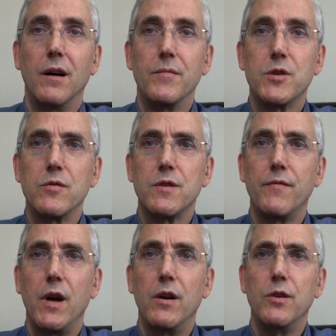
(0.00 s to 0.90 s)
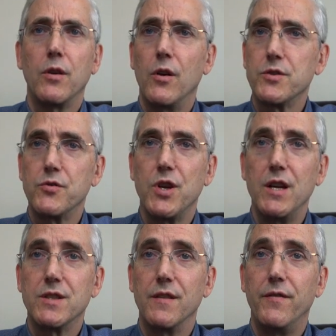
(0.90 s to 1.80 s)
So you can also
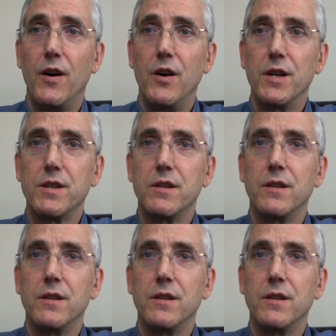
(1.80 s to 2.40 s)
change the font.